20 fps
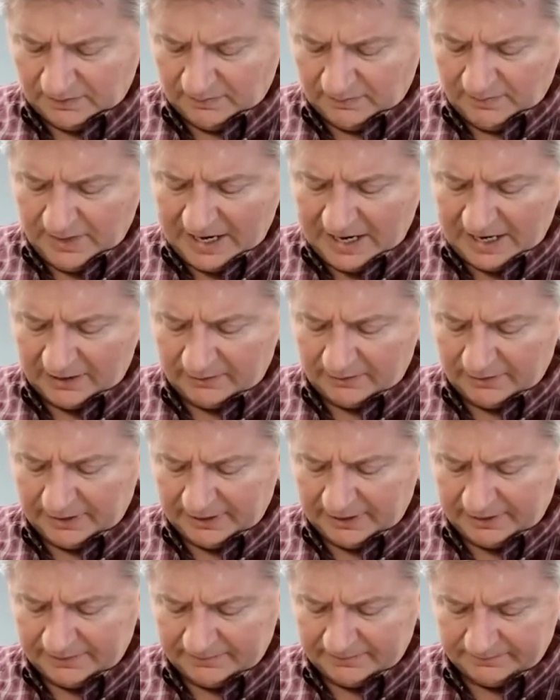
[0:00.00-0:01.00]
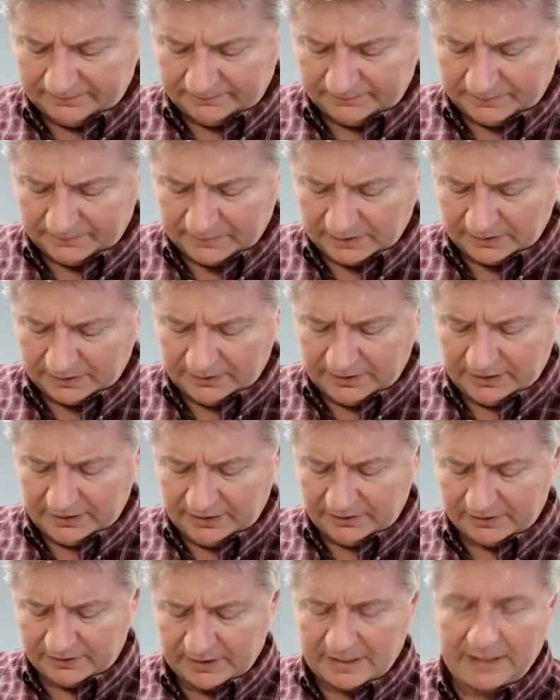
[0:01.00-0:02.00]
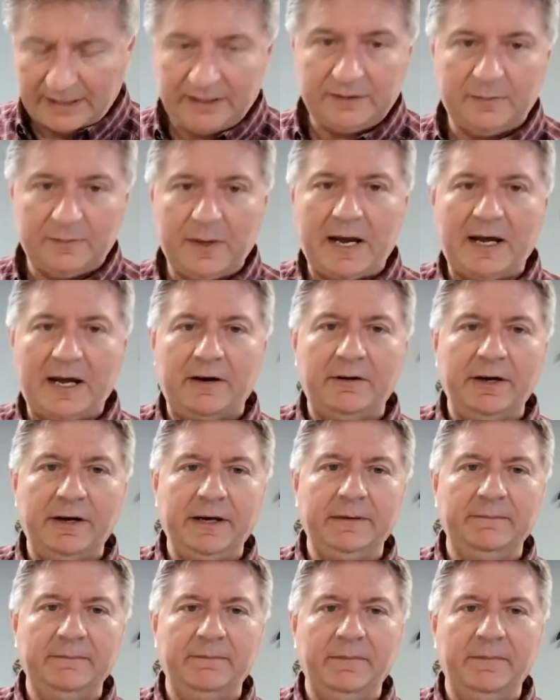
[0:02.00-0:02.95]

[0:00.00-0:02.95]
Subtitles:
battery, a D-size battery.